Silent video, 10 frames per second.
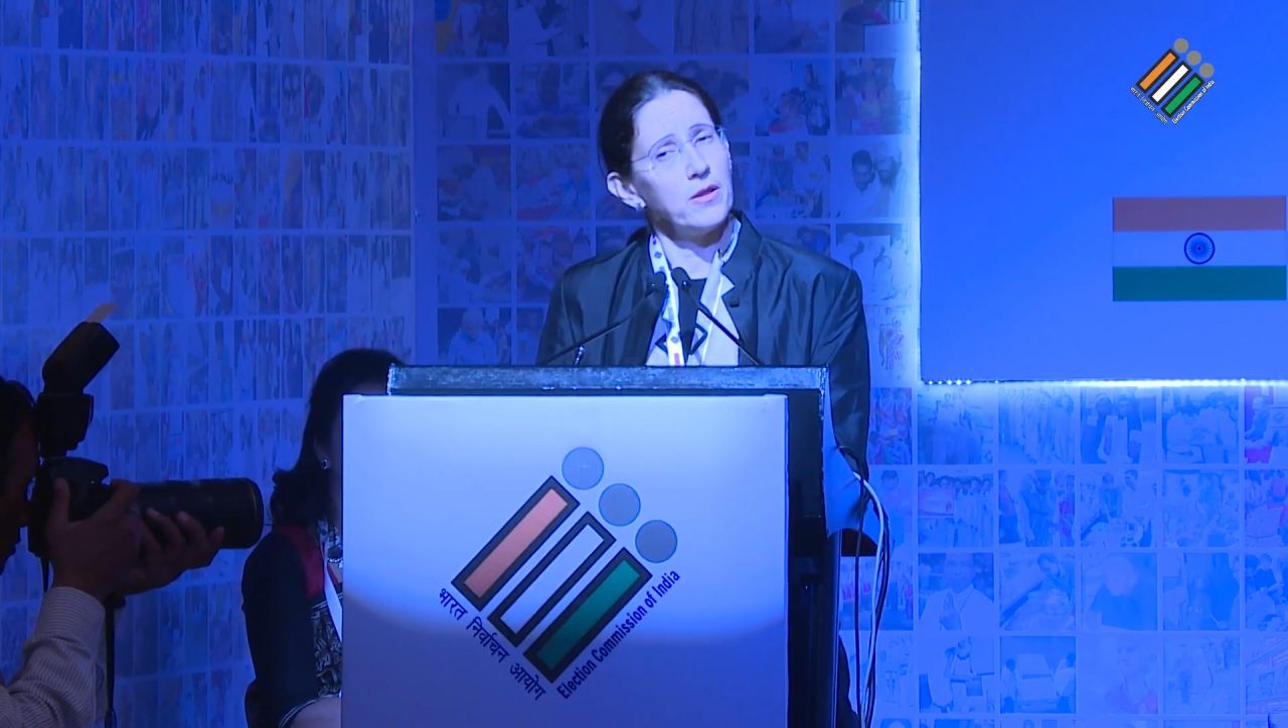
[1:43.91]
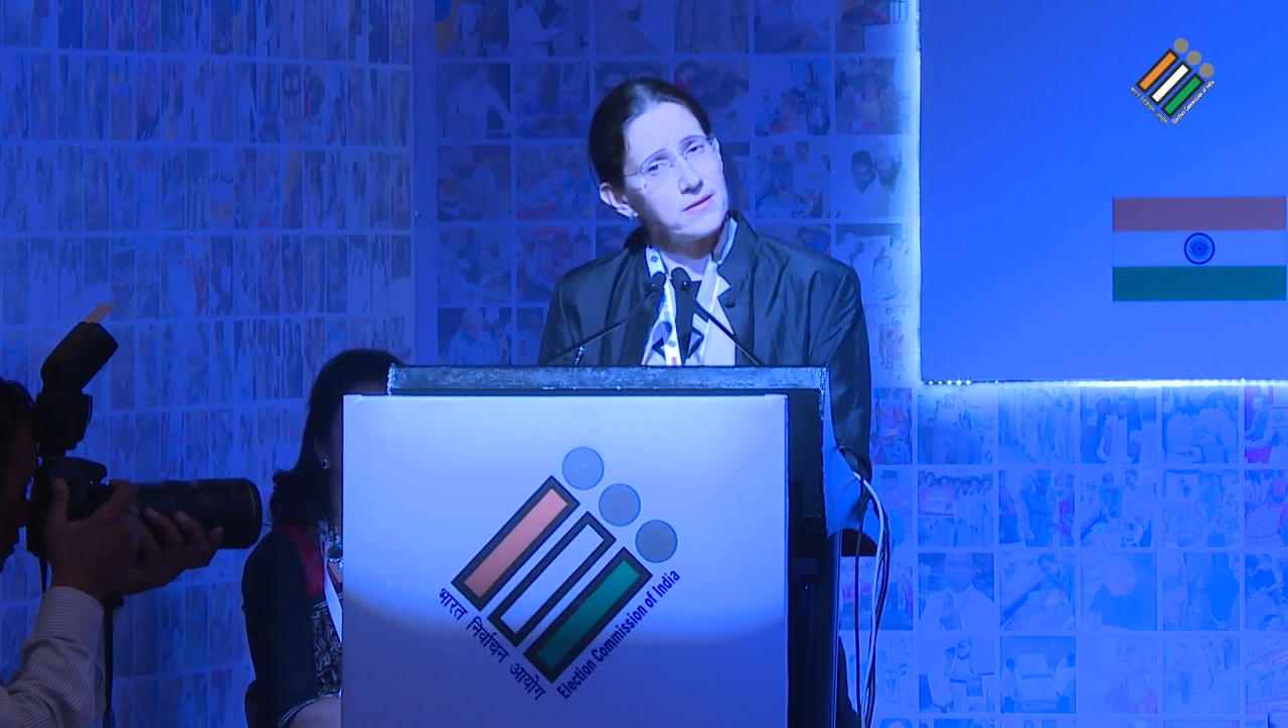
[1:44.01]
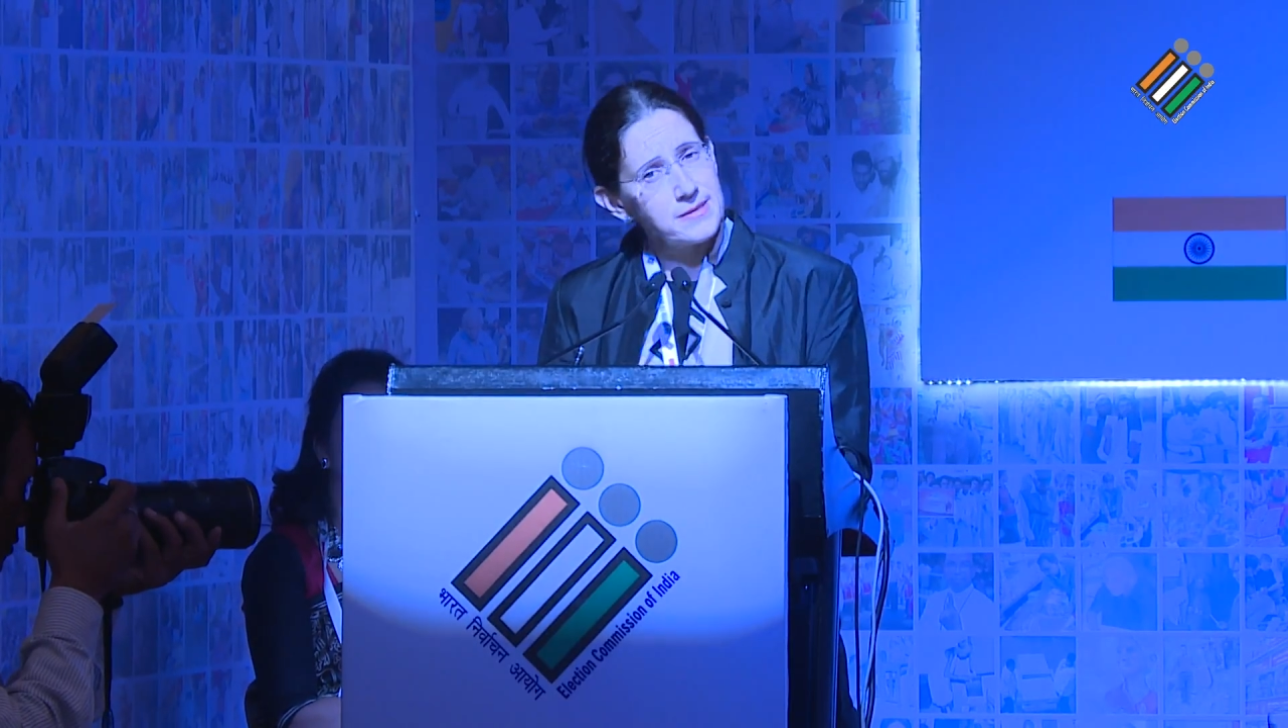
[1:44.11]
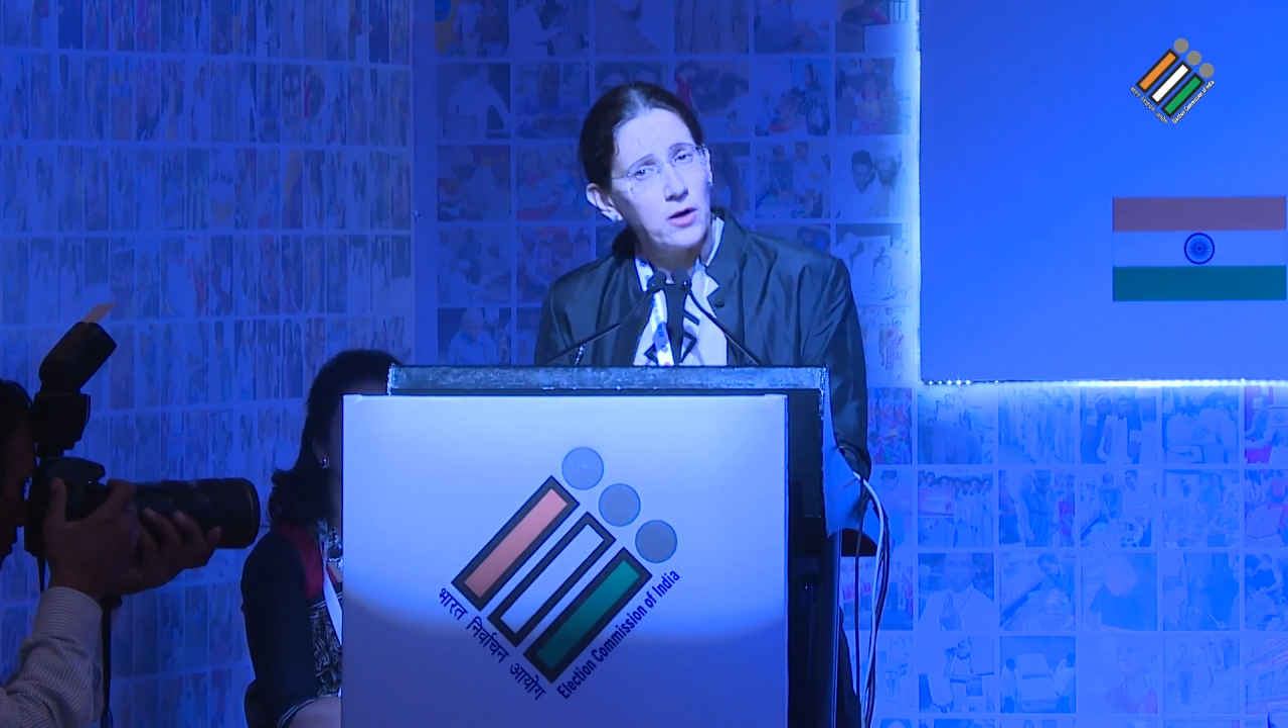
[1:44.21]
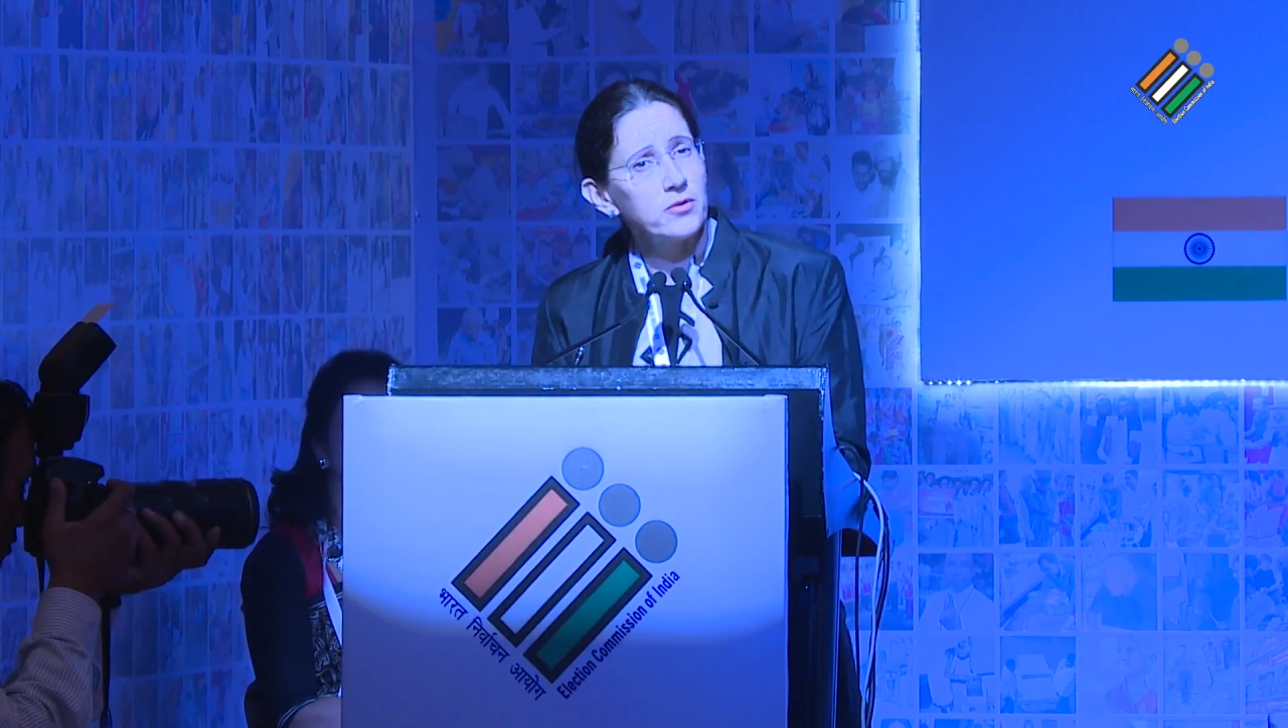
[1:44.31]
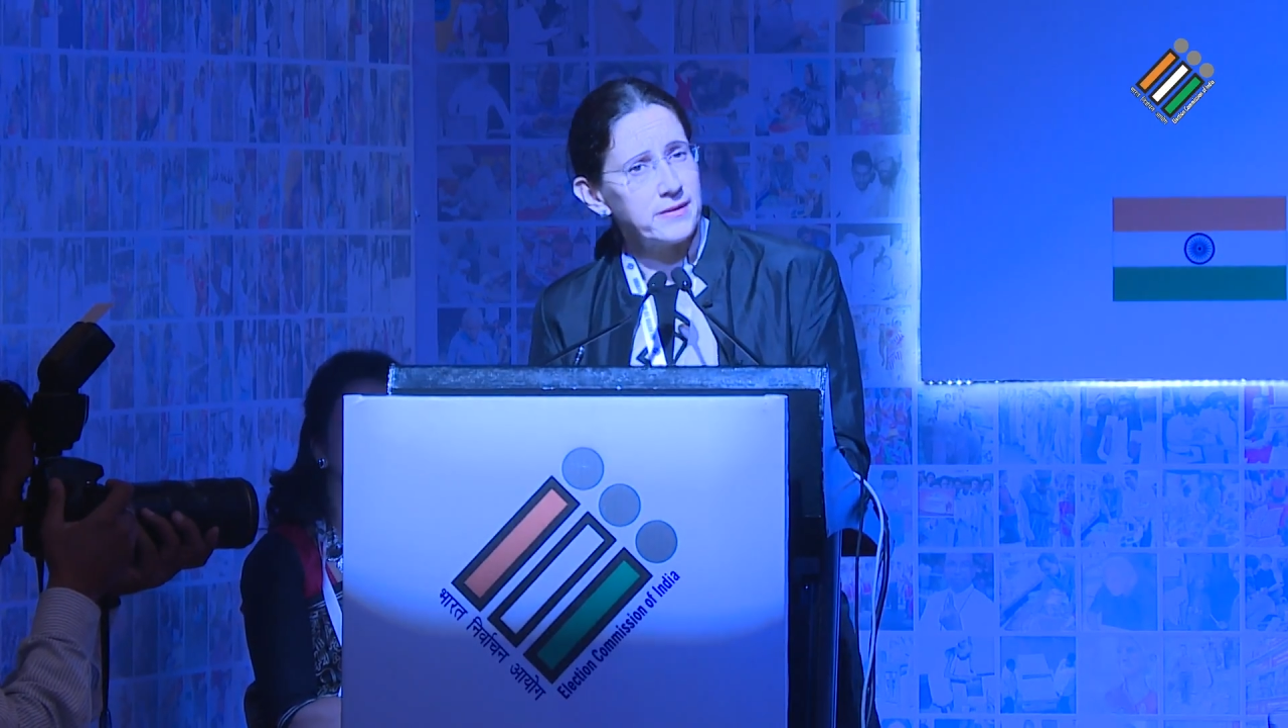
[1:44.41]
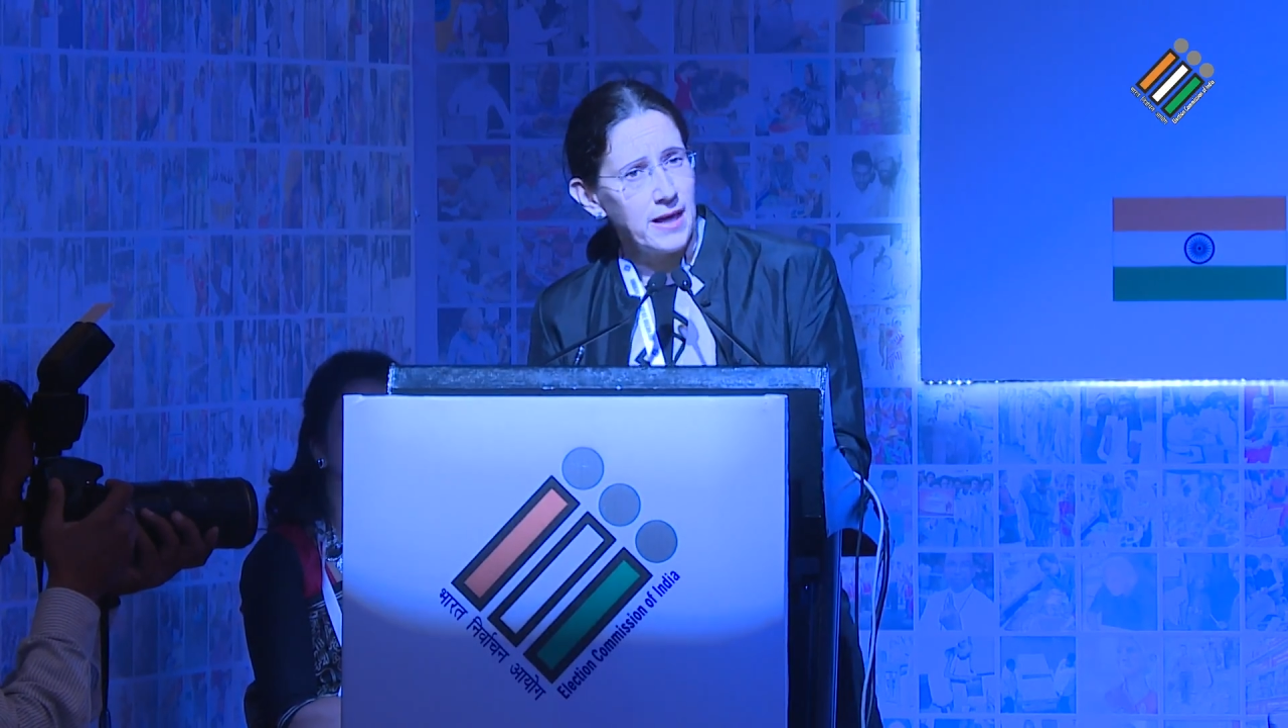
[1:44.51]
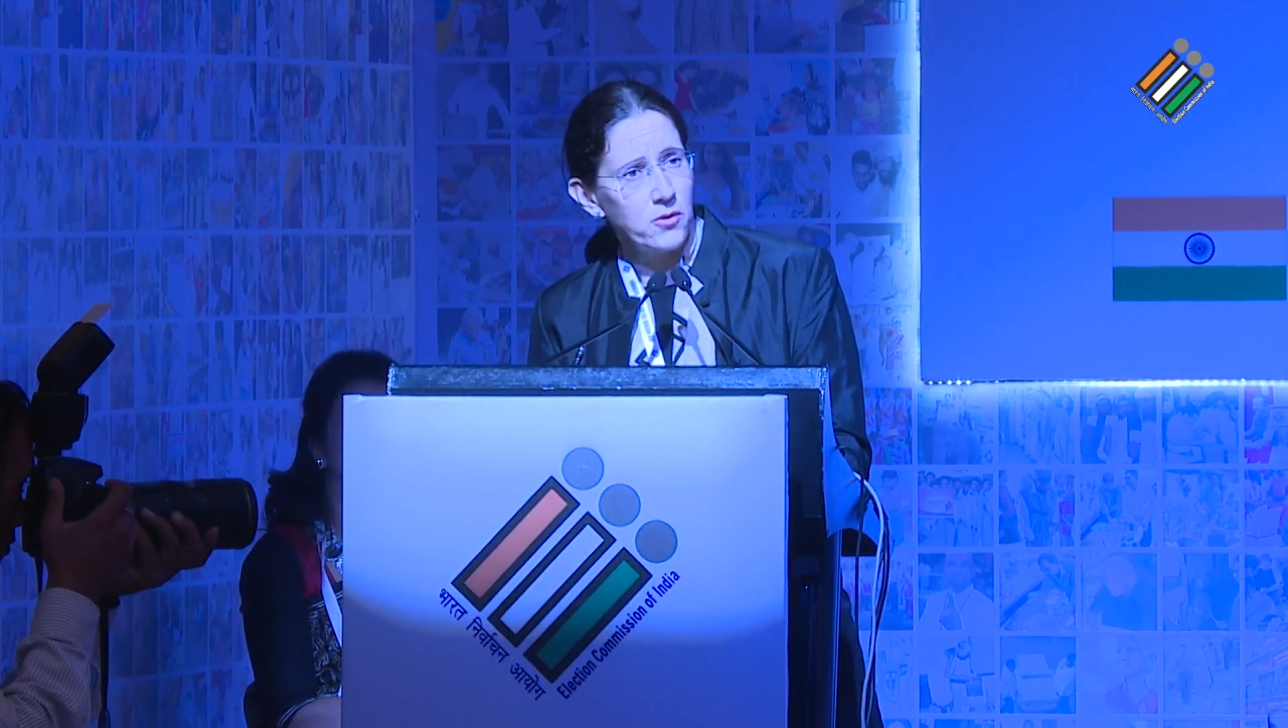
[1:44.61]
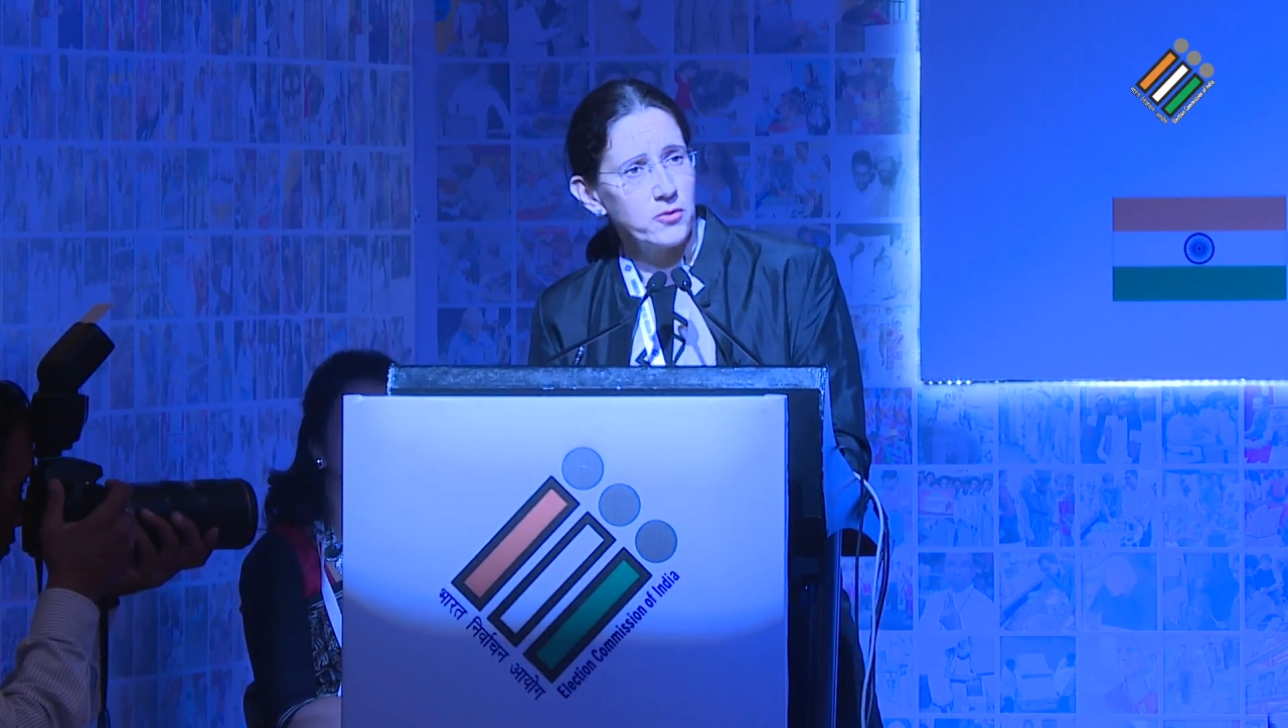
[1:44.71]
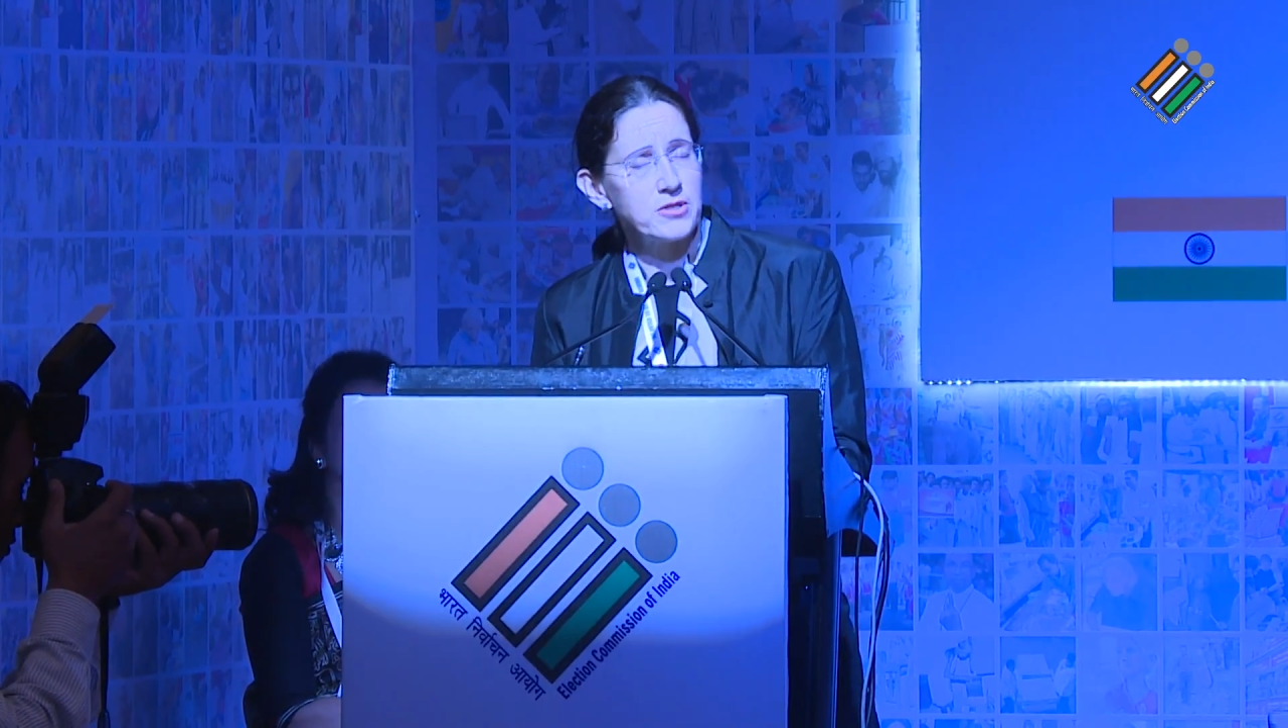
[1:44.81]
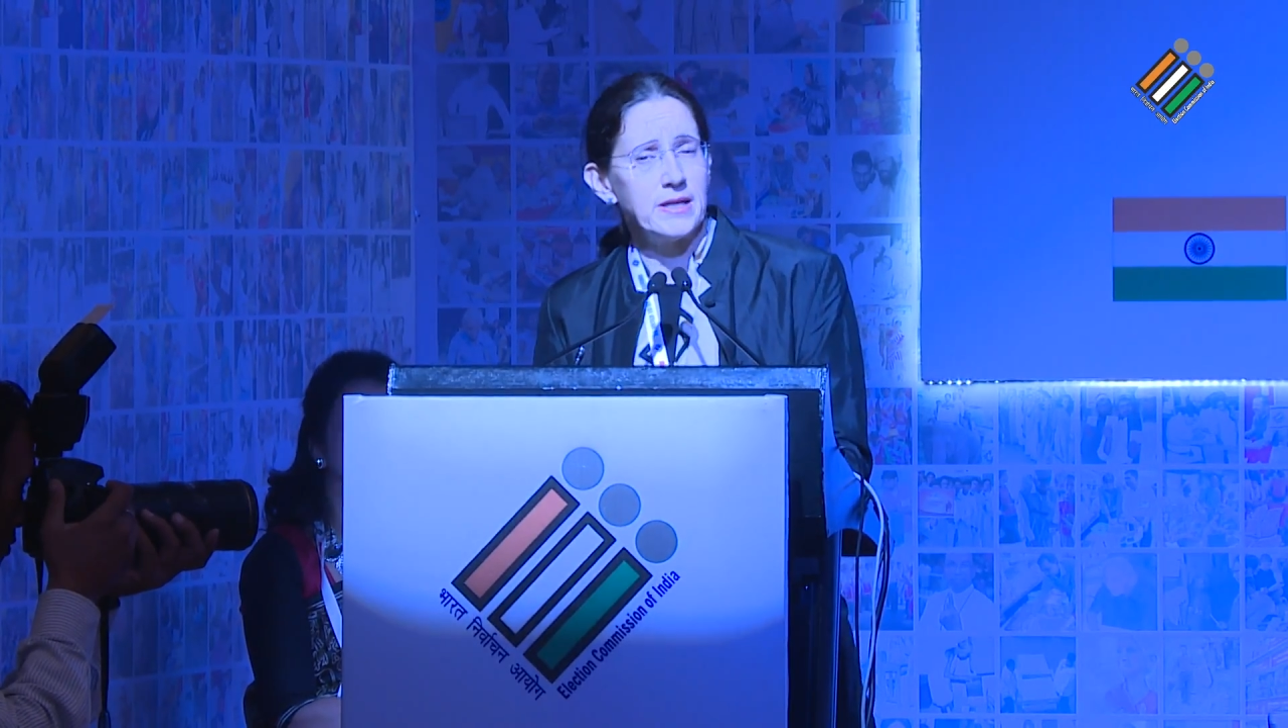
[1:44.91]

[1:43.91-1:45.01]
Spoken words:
South-South